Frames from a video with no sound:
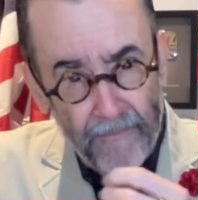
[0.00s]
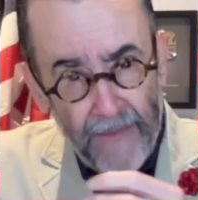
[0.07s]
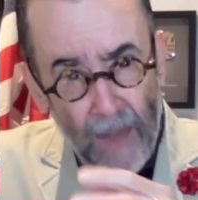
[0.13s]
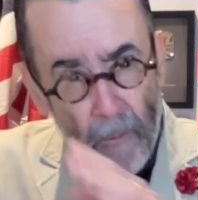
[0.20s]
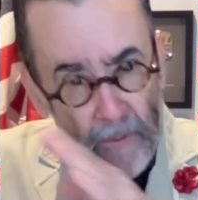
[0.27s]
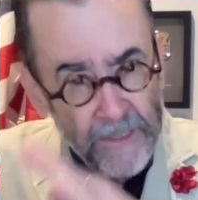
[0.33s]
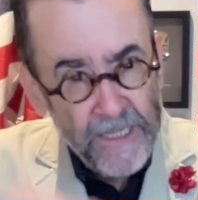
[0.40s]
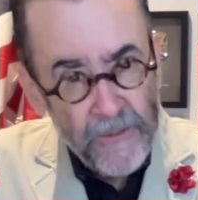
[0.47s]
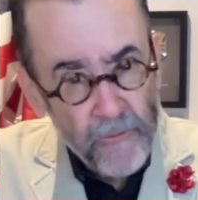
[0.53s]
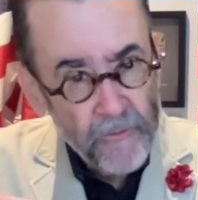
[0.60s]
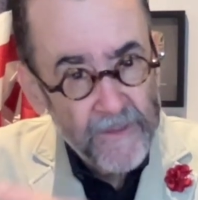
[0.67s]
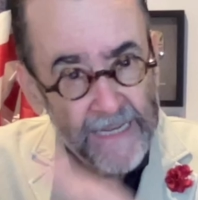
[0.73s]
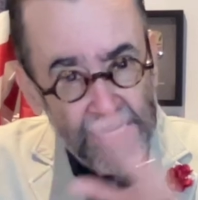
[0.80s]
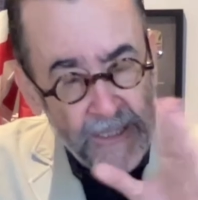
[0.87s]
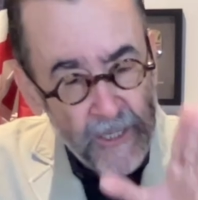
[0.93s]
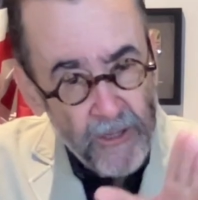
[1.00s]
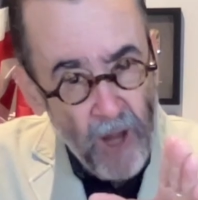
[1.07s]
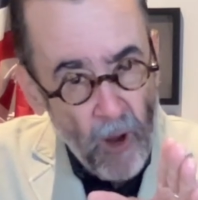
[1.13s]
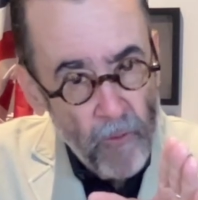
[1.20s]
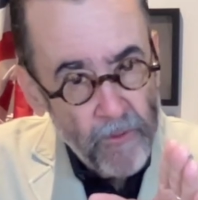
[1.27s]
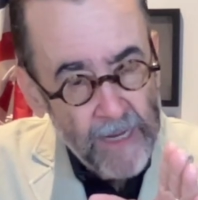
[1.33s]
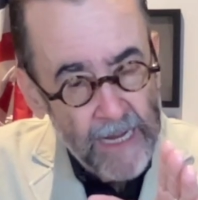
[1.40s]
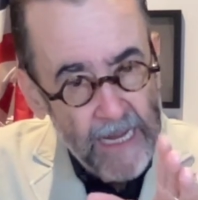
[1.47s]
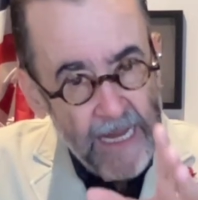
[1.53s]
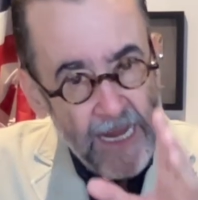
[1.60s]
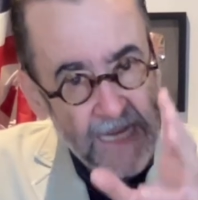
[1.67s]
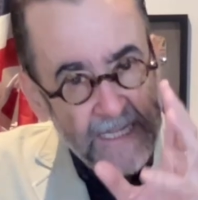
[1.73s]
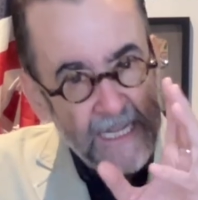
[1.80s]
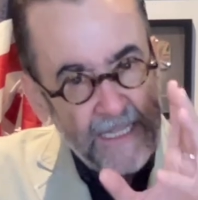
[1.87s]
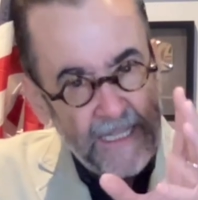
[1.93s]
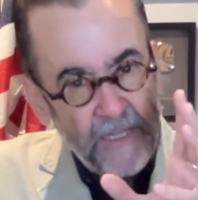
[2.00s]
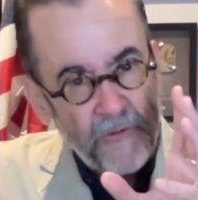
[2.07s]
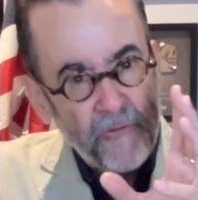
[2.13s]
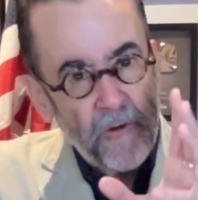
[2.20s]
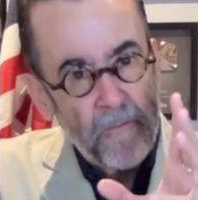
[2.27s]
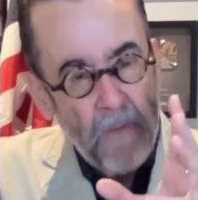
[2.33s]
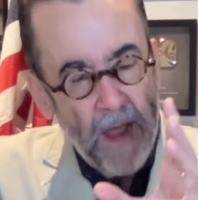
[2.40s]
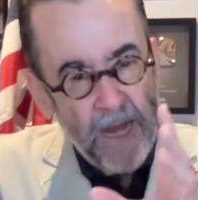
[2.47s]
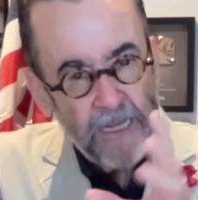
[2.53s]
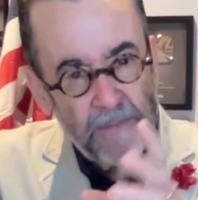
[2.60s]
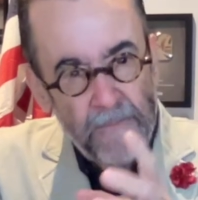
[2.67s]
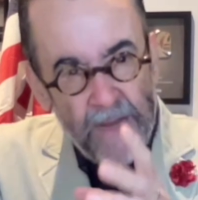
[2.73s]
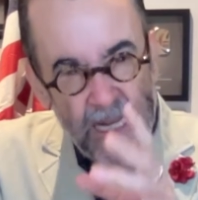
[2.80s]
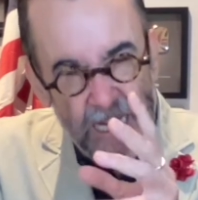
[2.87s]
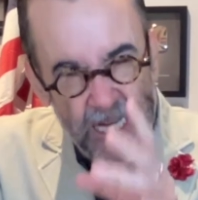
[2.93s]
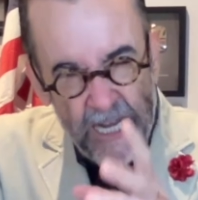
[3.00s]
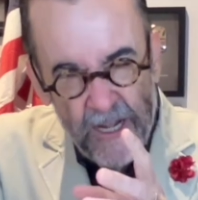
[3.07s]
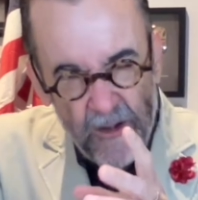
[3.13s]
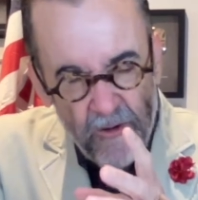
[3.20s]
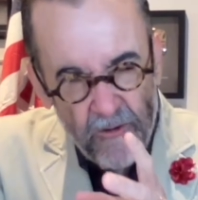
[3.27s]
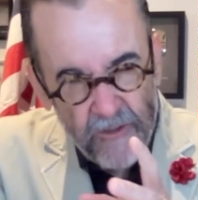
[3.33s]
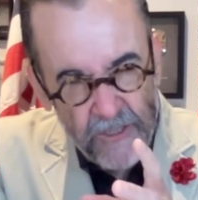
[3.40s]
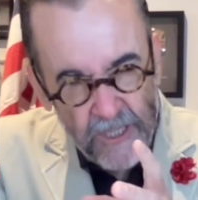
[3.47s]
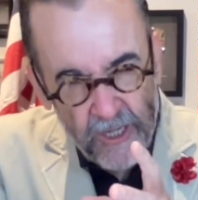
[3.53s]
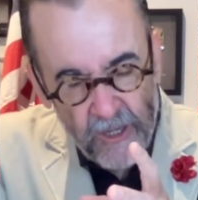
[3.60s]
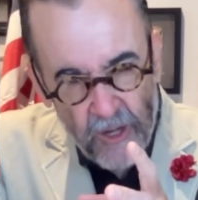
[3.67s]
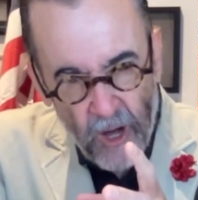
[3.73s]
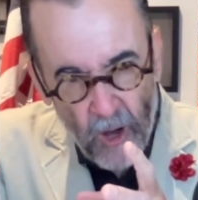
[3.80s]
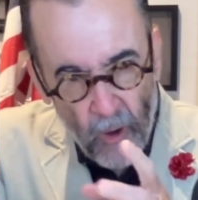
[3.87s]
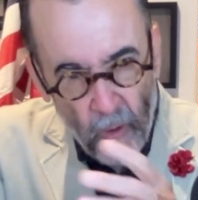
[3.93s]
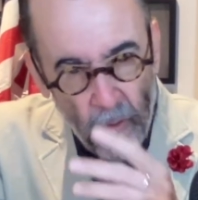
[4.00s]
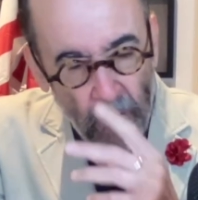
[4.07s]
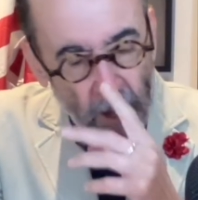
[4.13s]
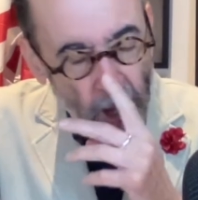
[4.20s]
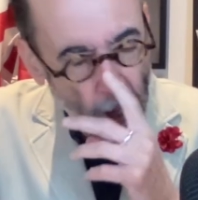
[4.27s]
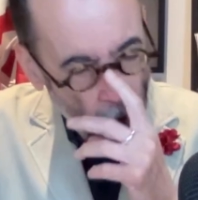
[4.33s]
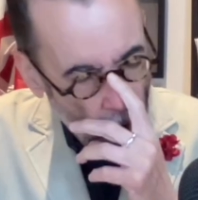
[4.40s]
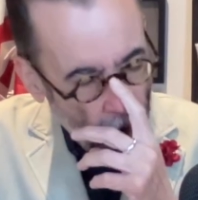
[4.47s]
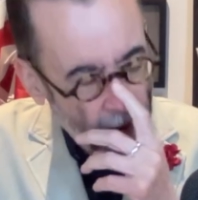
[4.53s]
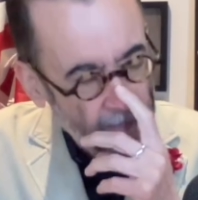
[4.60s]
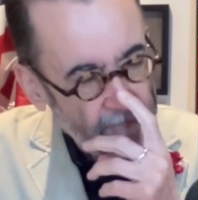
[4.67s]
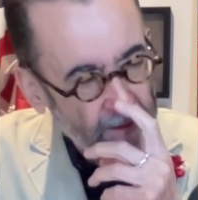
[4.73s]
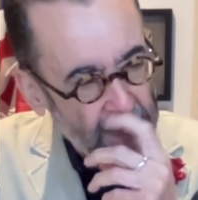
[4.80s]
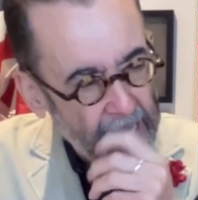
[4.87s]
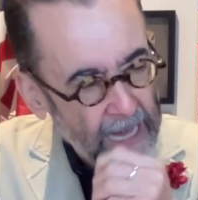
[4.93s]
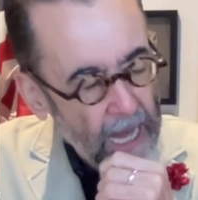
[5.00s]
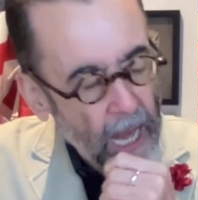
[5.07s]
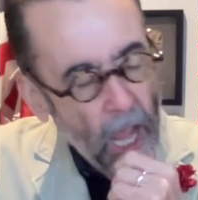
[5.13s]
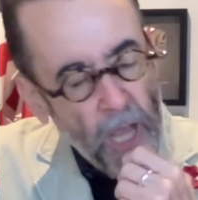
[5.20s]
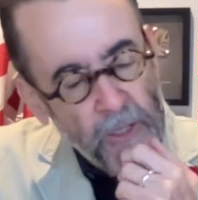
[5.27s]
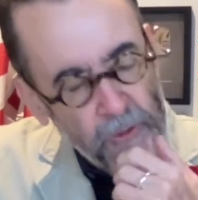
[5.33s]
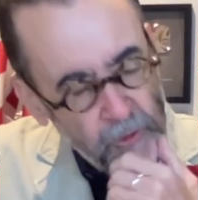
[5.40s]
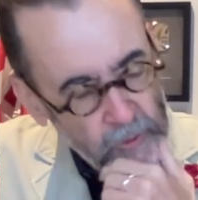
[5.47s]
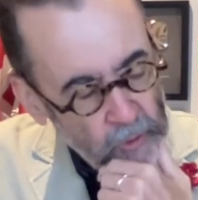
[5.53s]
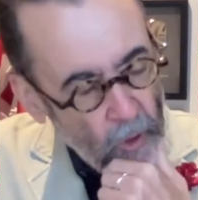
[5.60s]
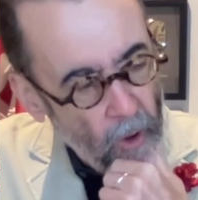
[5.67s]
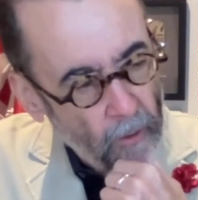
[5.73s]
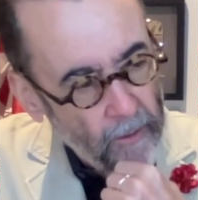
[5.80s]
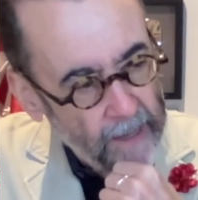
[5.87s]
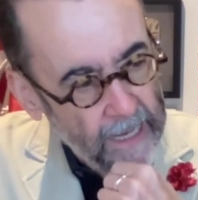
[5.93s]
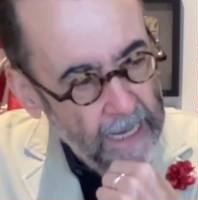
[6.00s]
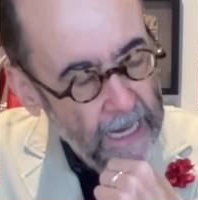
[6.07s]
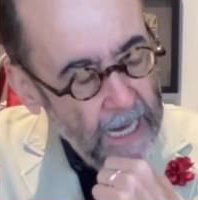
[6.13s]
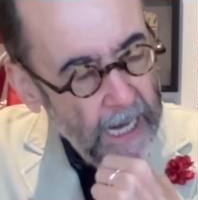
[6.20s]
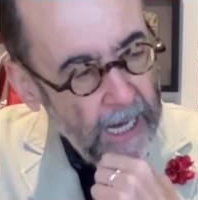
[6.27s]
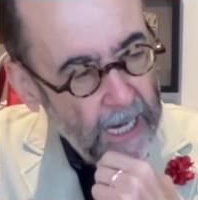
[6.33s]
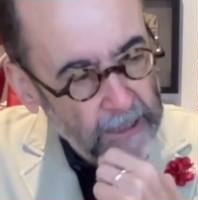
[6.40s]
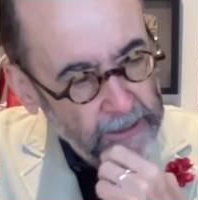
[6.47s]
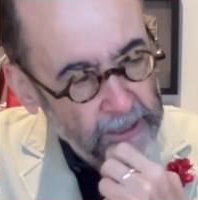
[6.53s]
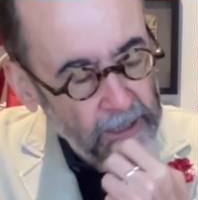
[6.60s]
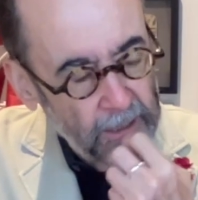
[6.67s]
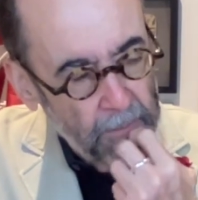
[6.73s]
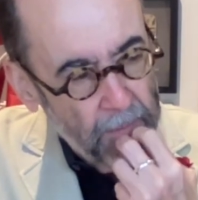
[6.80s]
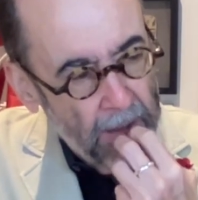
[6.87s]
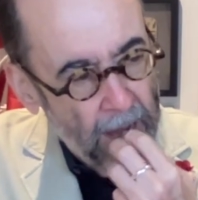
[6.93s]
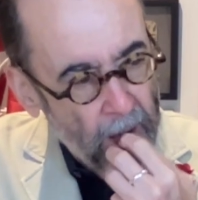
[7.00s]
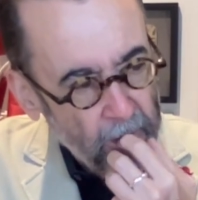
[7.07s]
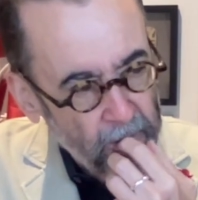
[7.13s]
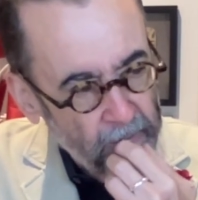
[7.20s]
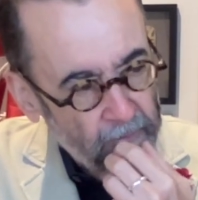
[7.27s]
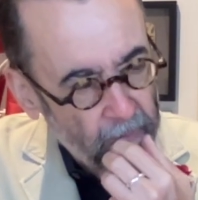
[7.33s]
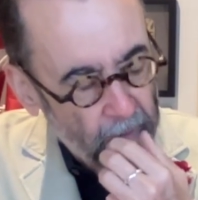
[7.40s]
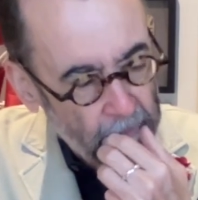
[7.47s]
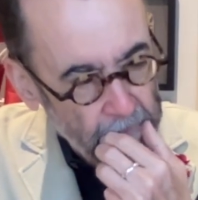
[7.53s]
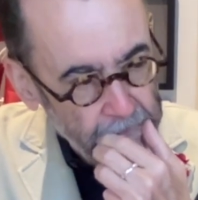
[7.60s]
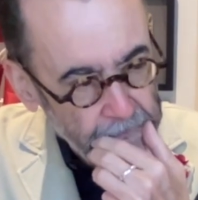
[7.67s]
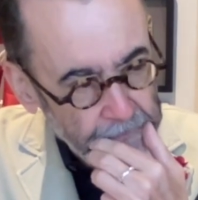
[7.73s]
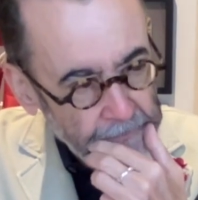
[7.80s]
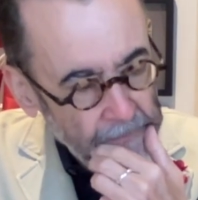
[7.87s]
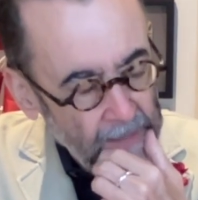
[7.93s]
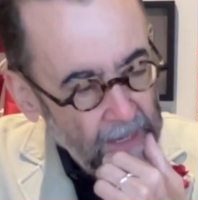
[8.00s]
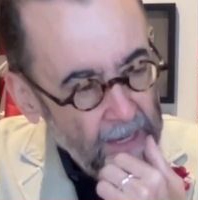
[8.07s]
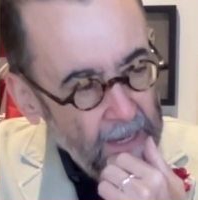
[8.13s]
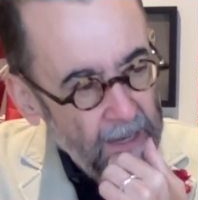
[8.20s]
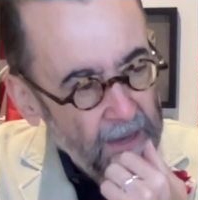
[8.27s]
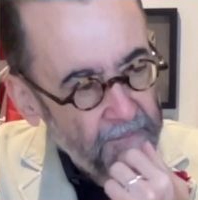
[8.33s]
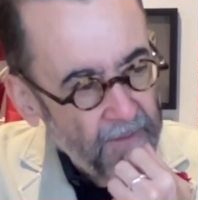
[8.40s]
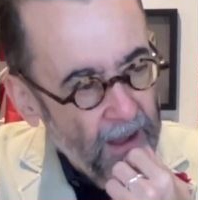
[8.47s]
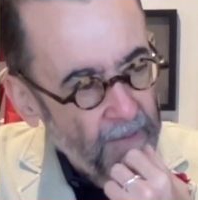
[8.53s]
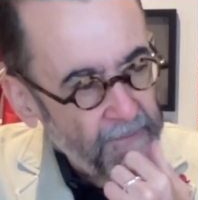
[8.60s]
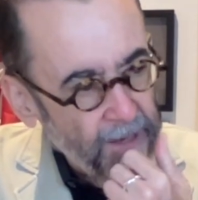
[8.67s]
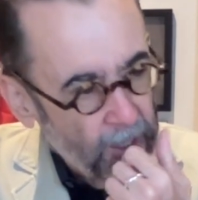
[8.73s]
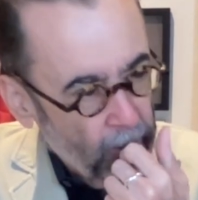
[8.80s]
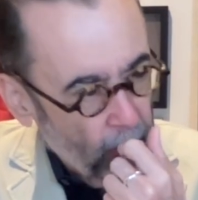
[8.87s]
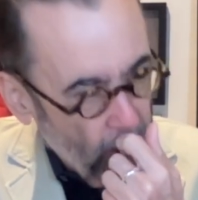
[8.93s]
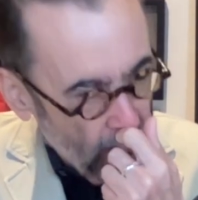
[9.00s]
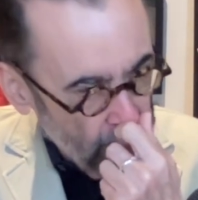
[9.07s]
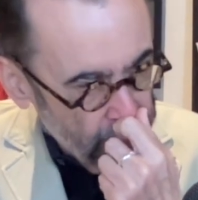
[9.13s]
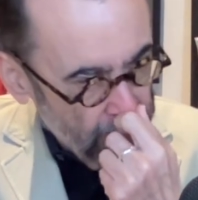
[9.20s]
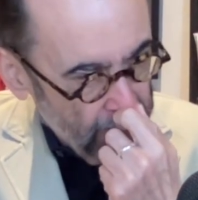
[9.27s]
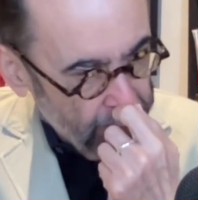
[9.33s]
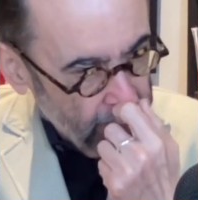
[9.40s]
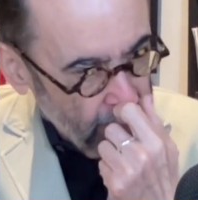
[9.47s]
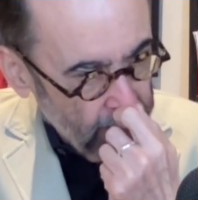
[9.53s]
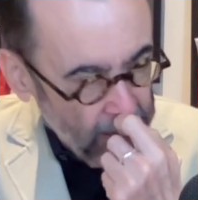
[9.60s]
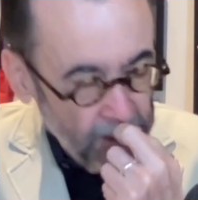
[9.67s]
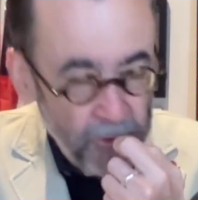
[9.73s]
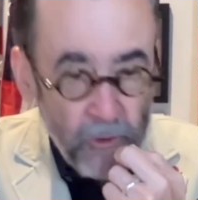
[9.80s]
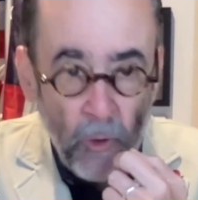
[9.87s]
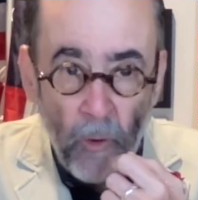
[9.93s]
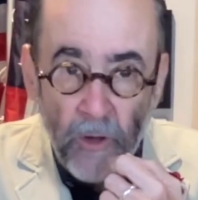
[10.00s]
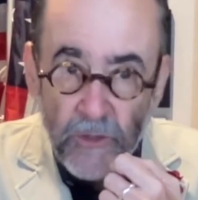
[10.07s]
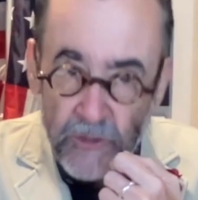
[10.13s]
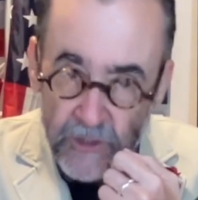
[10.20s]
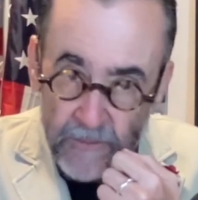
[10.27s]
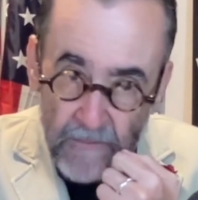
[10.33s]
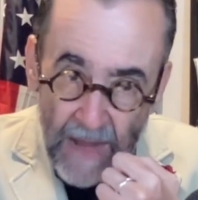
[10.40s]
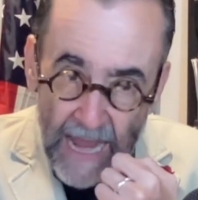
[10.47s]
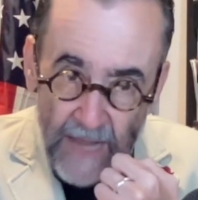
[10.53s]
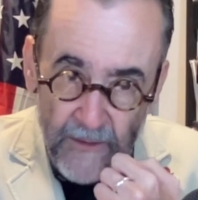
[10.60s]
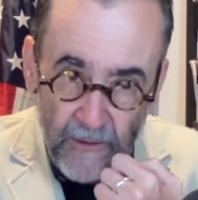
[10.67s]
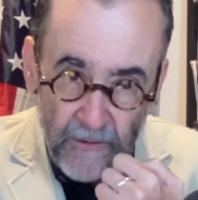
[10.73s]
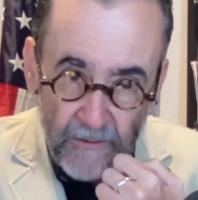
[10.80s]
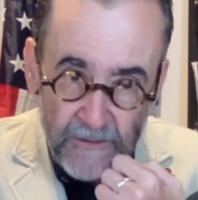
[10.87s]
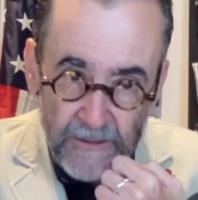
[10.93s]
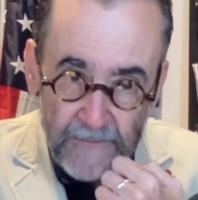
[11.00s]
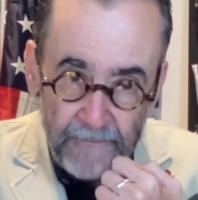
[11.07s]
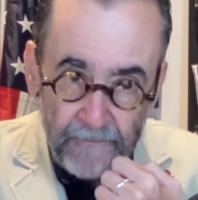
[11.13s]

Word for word: And what's interesting to note is that this reminds me years ago of a, a story, a little apocryphal, involving Claude Pepper and George Smathers.